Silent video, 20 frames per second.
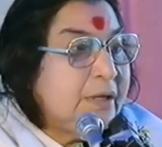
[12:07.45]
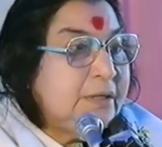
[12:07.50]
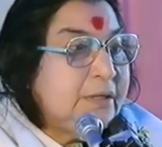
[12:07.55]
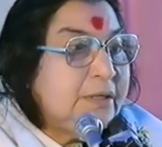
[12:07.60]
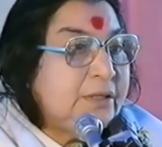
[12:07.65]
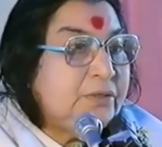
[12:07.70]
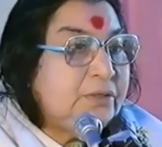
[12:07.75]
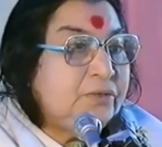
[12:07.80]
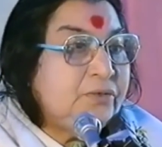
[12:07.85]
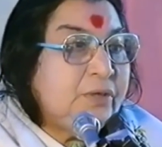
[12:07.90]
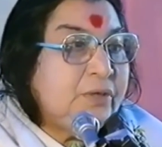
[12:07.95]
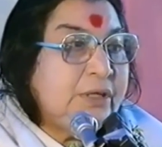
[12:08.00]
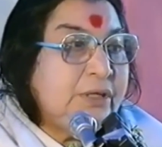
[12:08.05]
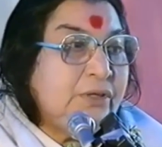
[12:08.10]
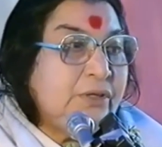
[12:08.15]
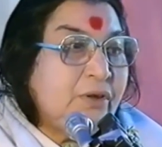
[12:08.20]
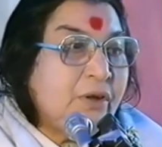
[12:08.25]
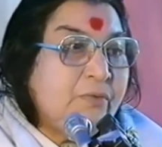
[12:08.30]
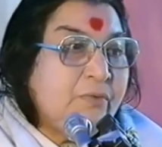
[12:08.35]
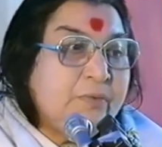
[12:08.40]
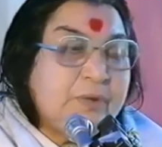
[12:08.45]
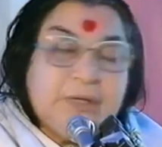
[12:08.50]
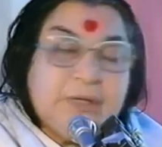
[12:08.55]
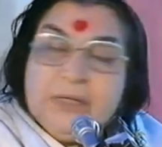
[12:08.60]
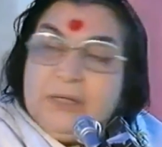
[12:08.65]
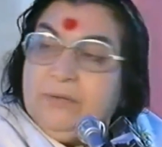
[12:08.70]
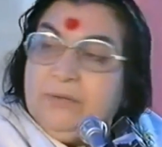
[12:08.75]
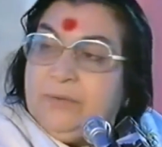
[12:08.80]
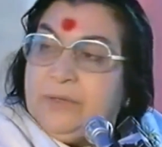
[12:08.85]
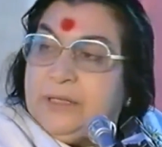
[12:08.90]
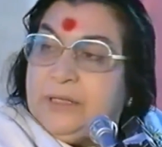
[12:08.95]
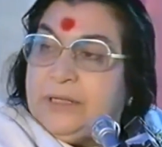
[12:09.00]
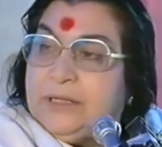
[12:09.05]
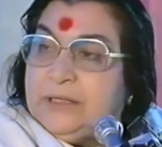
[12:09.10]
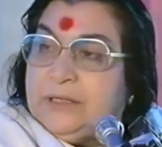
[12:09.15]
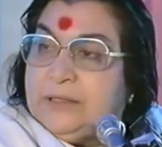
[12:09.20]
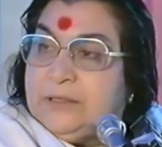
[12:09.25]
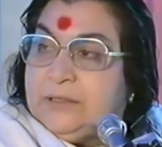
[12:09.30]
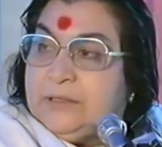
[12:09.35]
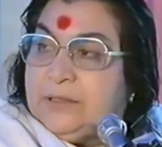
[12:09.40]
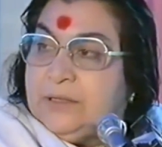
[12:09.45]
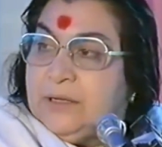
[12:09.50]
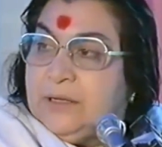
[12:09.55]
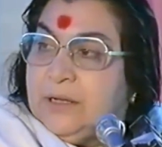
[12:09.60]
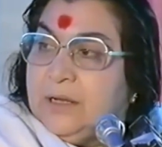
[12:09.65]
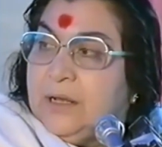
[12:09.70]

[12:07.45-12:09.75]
they should enjoy working with others,